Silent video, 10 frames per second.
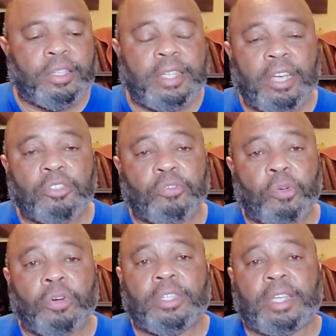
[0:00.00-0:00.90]
sales
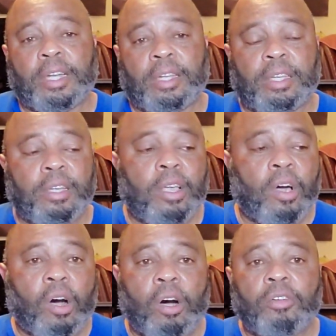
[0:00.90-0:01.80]
floor selling
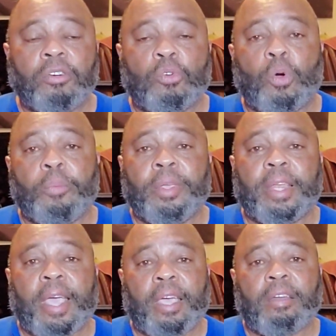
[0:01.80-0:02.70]
audio
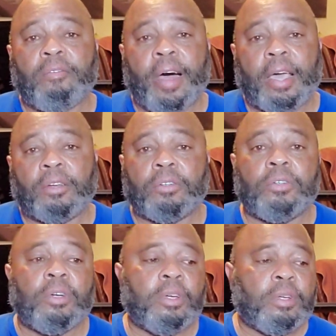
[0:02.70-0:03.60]
equipment and
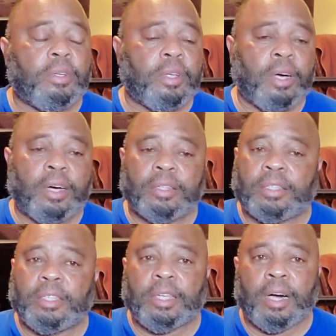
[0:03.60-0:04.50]
vinyl,
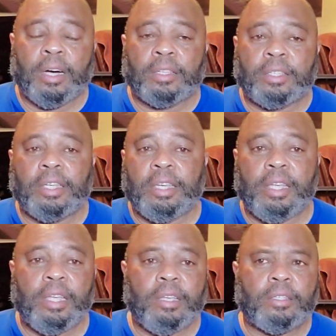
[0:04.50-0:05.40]

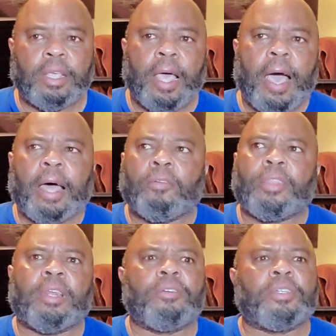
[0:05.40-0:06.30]
CDs. I
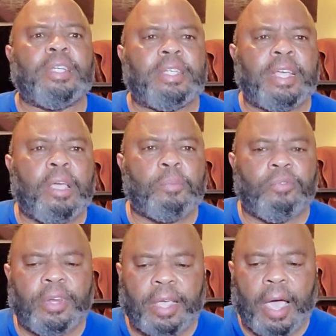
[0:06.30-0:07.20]
don't think there's any tape
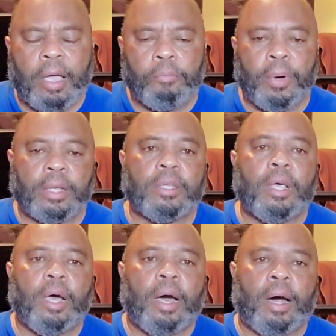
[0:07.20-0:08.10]
of any kind, but
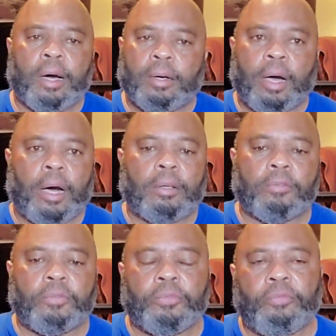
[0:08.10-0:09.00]
a
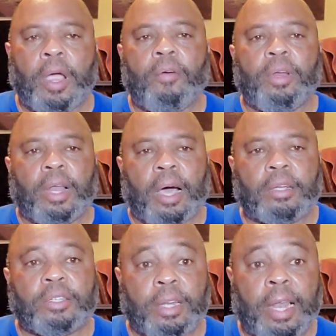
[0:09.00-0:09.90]
very
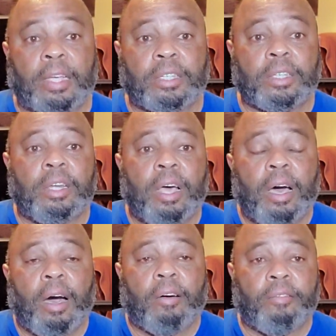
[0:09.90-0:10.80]
large selection
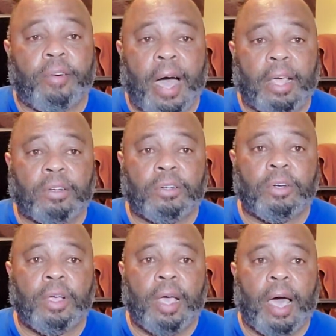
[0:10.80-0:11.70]
of
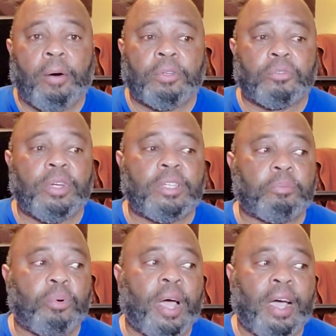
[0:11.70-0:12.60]
vinyl. I was really
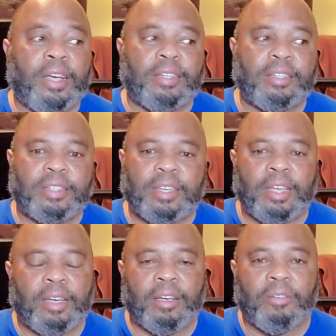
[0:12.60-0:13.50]
surprised.